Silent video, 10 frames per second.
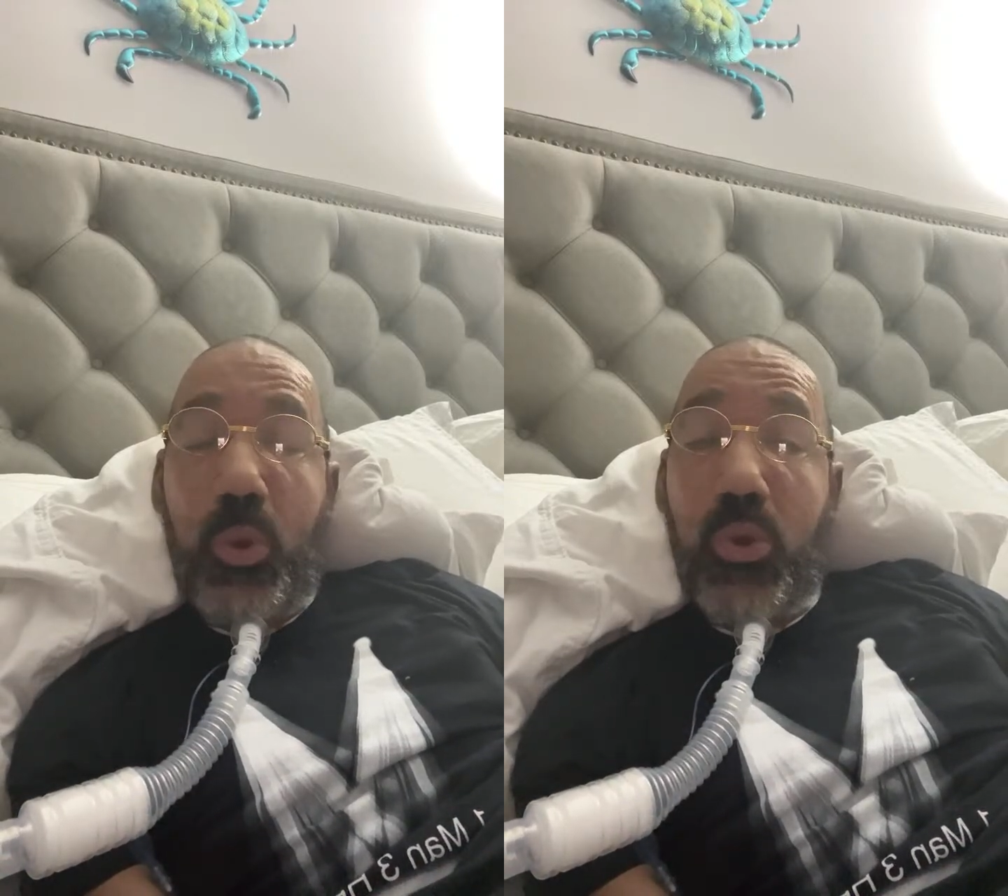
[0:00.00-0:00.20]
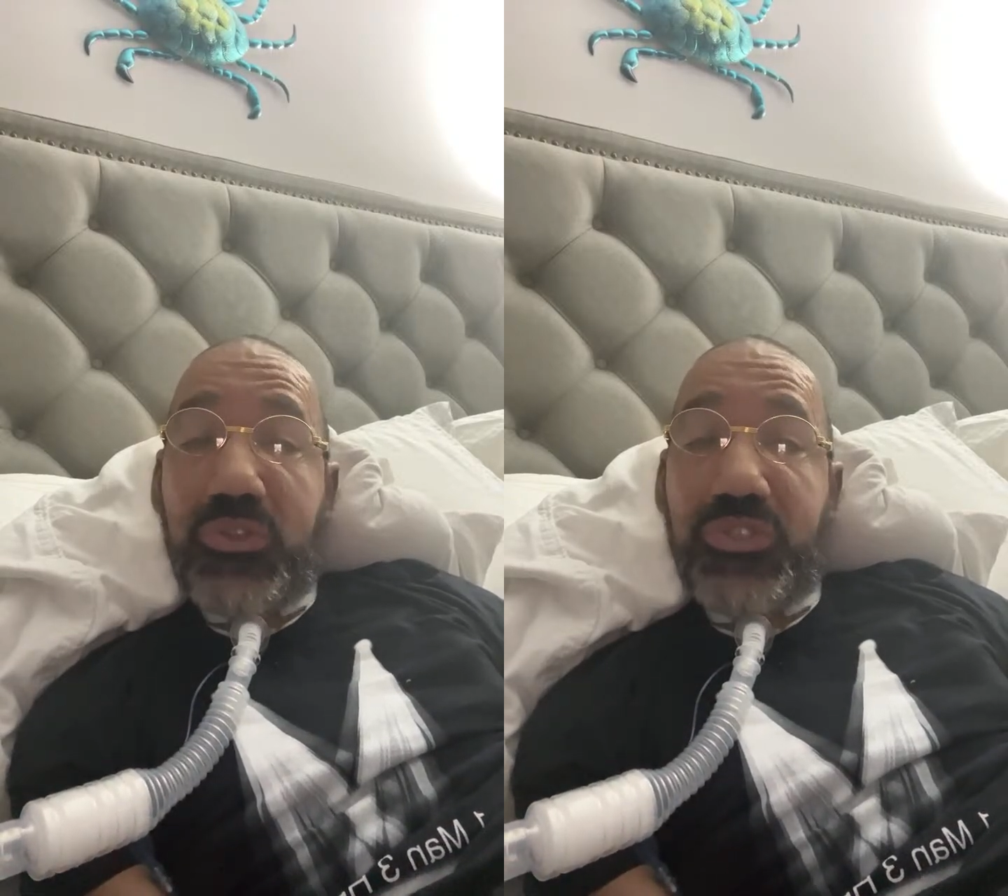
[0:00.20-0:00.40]

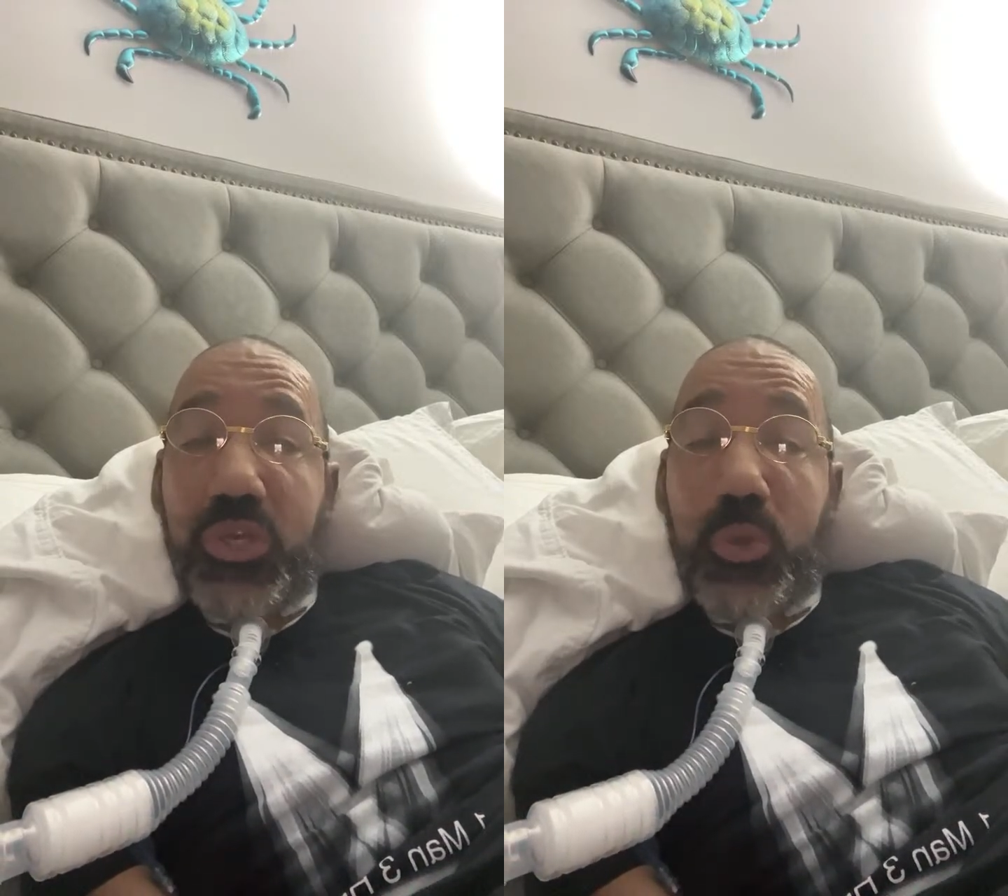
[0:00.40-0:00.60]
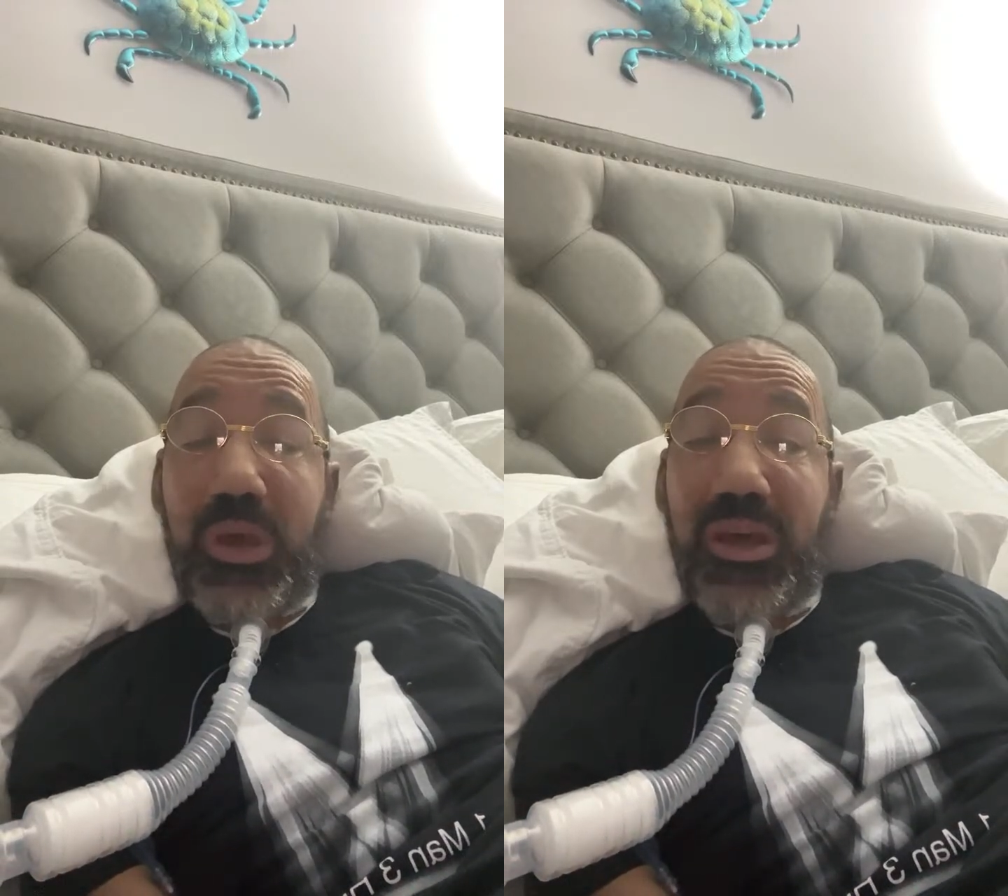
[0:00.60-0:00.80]

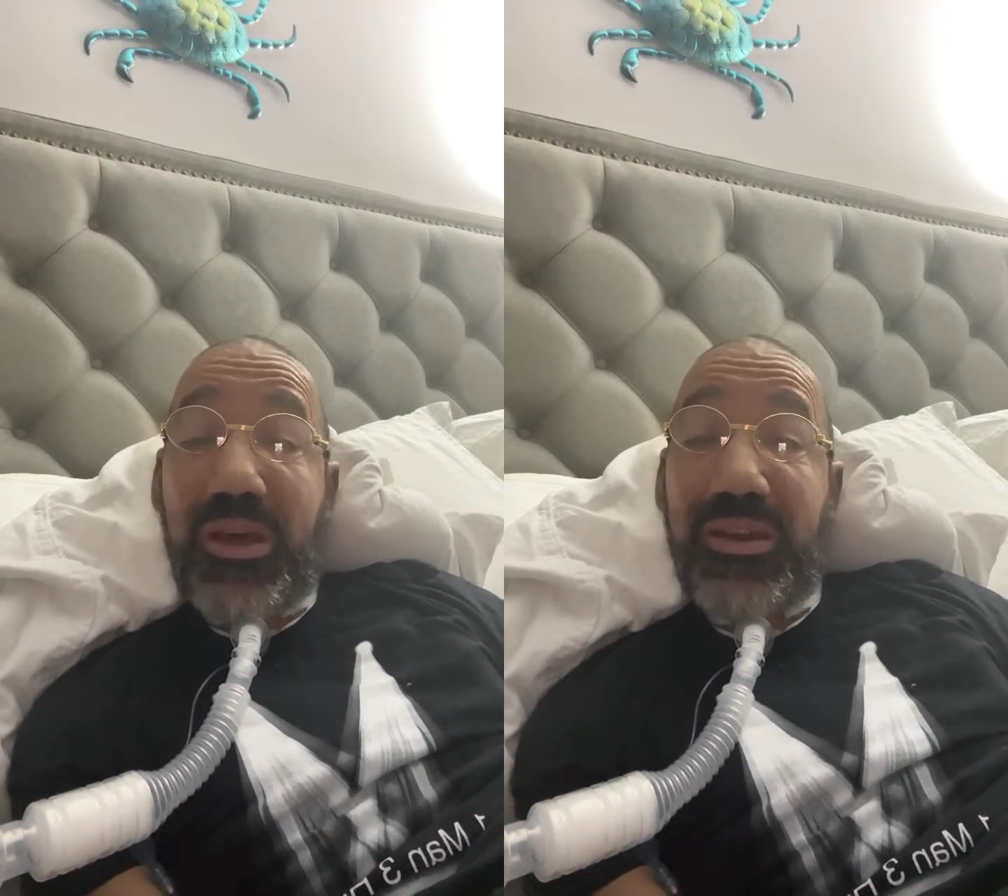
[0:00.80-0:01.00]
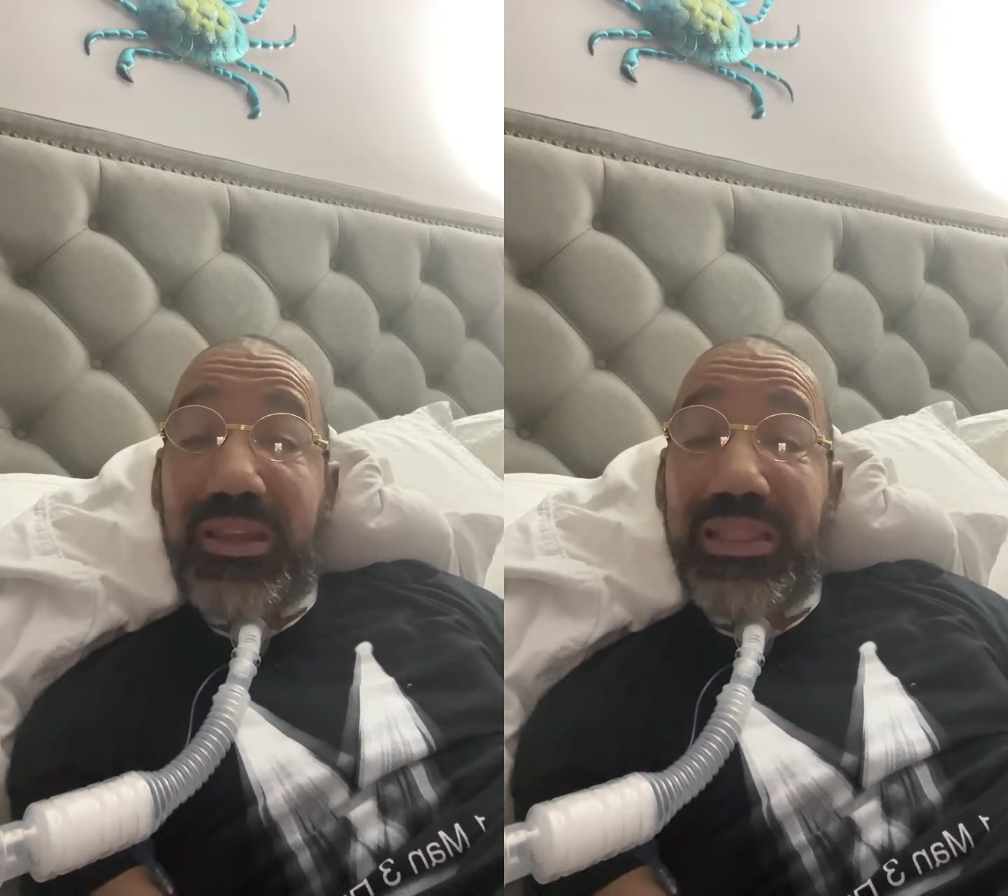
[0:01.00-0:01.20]
also
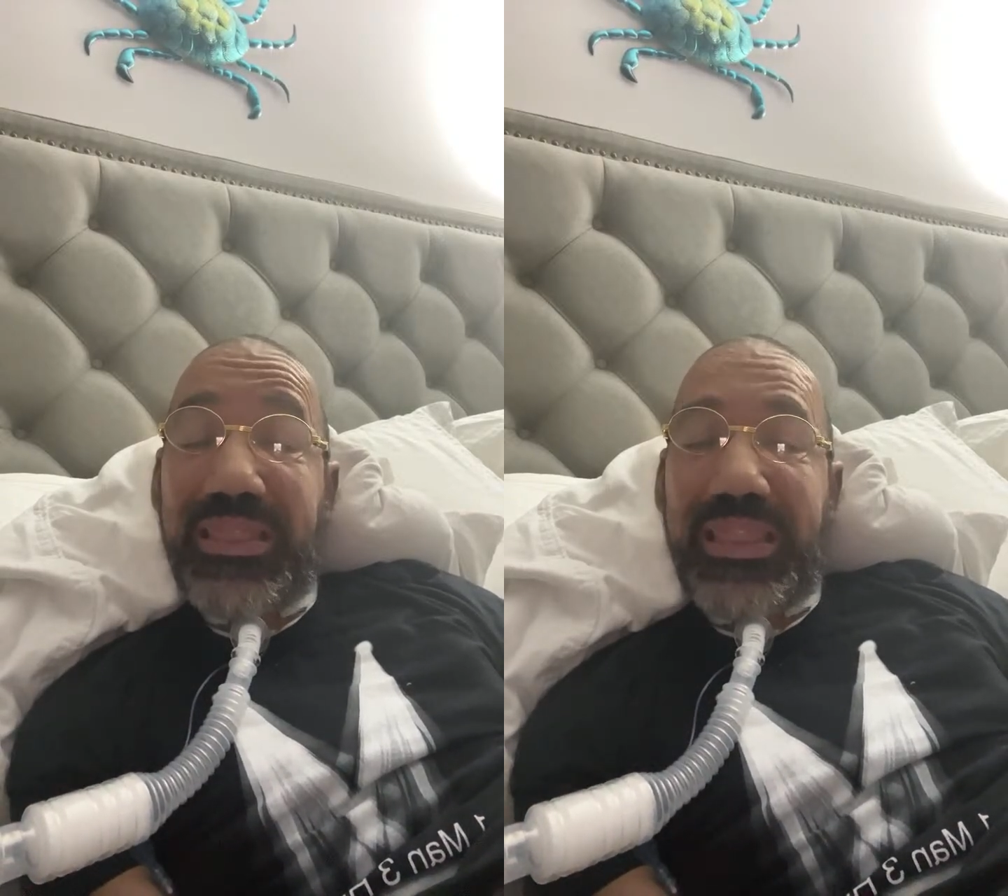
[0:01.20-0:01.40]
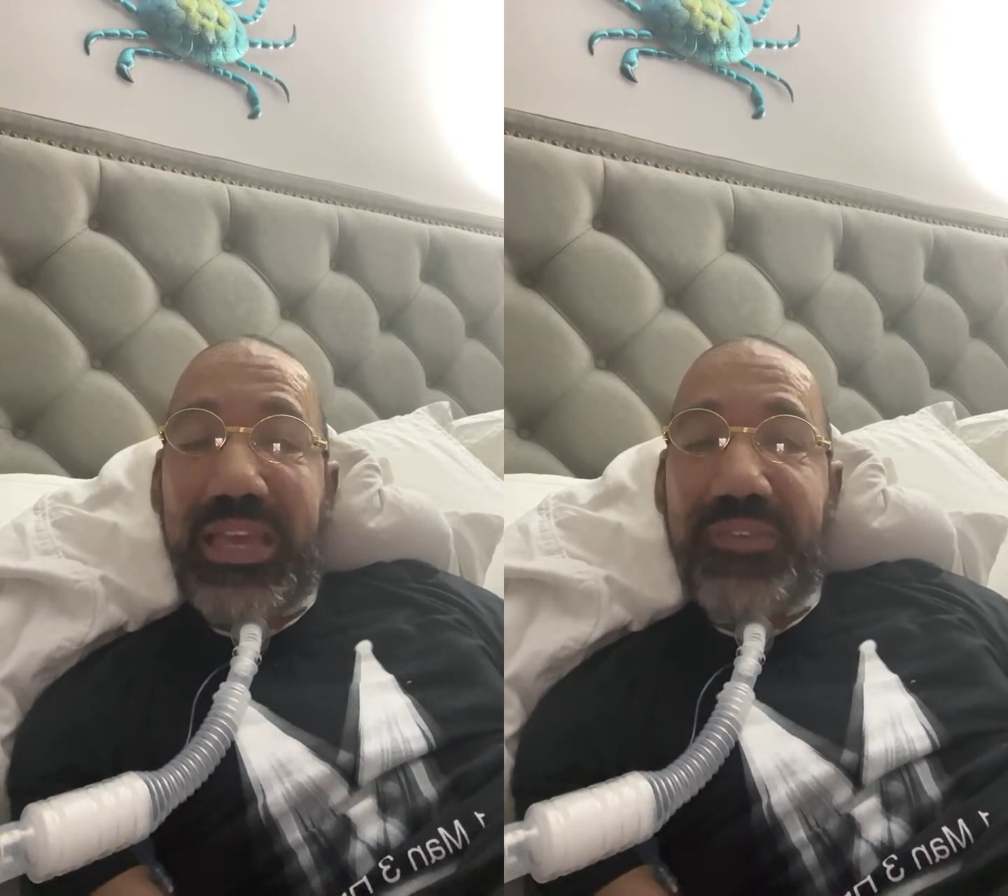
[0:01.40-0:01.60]
on
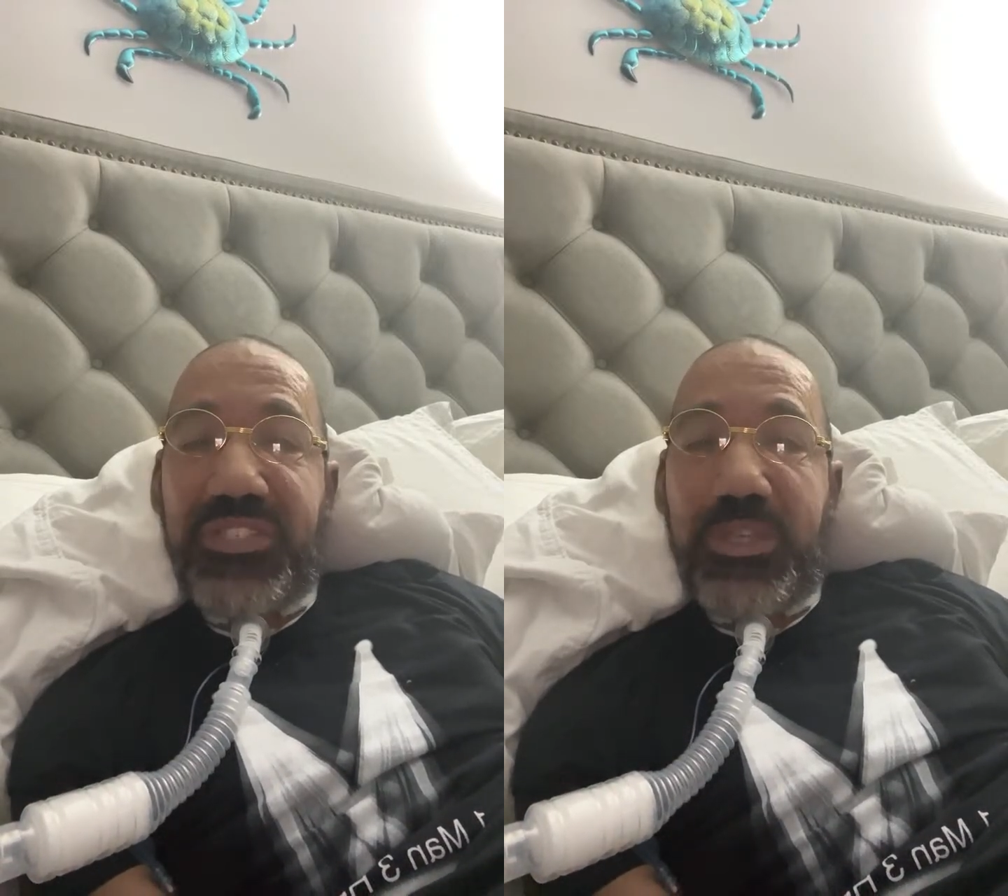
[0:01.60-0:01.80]
life